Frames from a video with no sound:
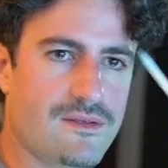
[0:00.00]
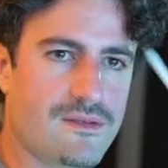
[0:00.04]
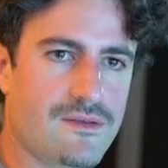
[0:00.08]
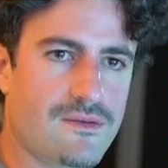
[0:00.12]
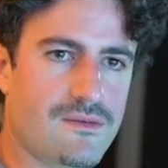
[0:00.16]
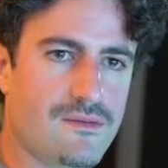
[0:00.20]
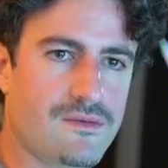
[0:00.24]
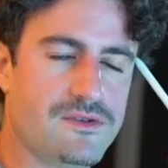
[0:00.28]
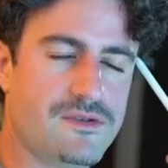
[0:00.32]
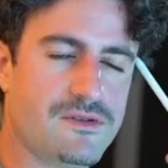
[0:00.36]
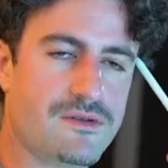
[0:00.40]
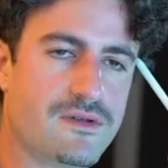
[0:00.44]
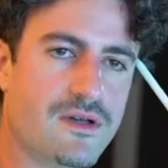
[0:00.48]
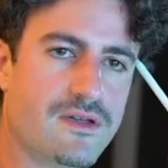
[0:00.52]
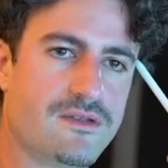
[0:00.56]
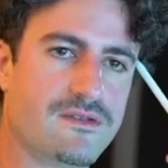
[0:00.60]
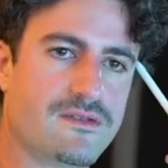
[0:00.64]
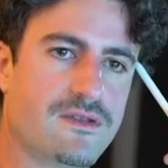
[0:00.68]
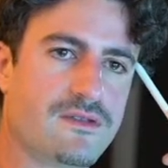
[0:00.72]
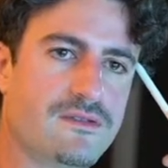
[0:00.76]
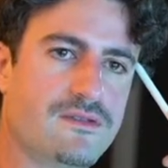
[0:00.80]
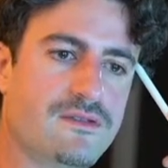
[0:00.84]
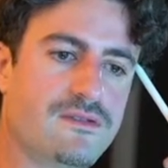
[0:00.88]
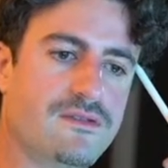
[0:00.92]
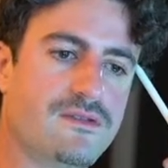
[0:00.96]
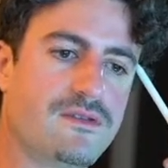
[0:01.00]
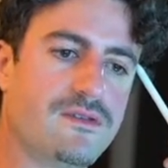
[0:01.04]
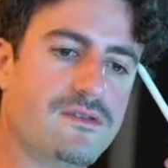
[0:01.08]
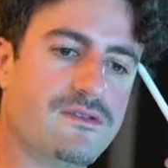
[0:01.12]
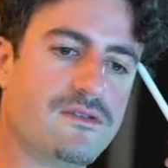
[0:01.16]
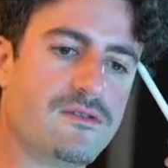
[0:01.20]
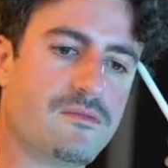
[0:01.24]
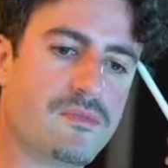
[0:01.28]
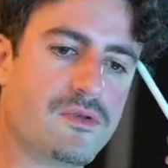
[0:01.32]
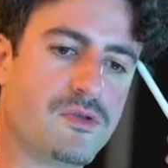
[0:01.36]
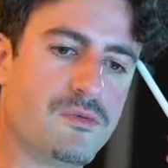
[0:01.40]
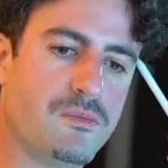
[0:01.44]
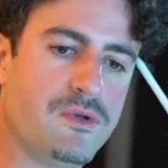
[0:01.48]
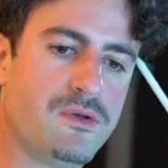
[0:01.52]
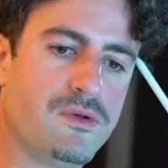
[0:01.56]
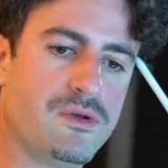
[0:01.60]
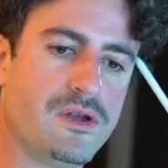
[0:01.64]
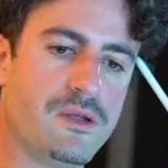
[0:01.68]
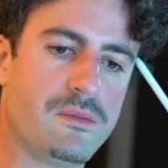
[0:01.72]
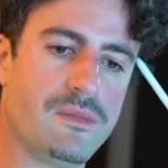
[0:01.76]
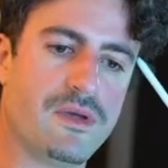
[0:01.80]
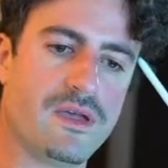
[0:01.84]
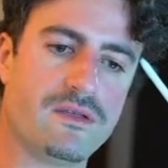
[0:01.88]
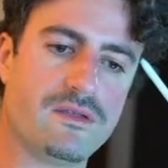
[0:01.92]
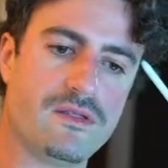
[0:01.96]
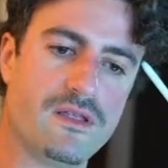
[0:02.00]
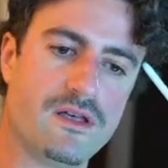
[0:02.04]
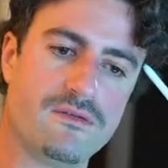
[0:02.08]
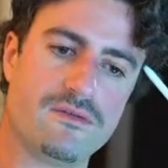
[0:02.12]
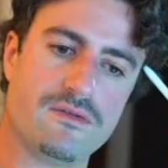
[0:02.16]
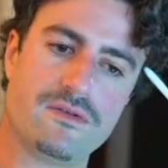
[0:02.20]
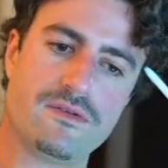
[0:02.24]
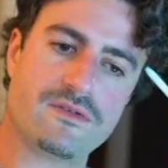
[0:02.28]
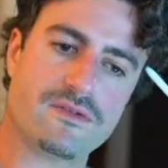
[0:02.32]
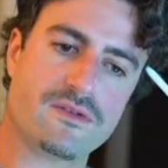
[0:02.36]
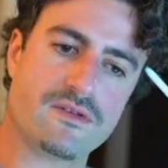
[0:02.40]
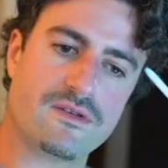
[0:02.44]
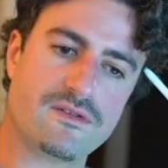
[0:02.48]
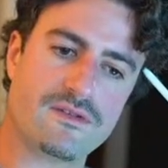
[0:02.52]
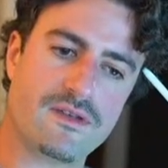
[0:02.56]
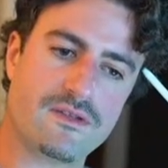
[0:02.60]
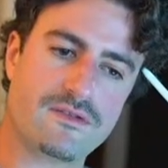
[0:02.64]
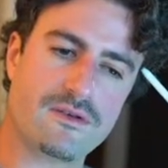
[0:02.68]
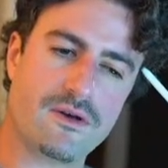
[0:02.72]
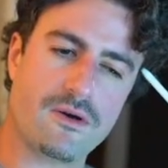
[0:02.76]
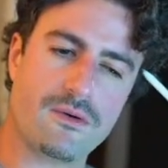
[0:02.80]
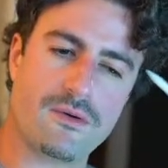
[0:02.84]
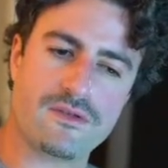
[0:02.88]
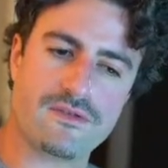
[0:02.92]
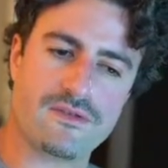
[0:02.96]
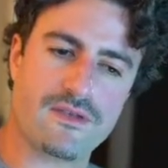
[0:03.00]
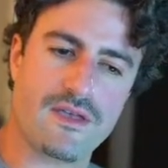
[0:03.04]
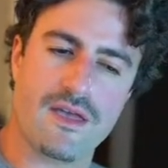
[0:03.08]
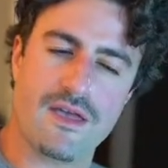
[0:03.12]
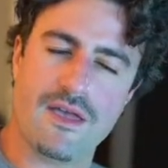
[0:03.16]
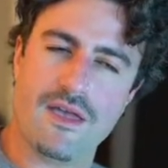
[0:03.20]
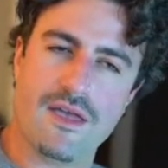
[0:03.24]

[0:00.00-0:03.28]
Would you guys like to see some community-made levels? Because that's always,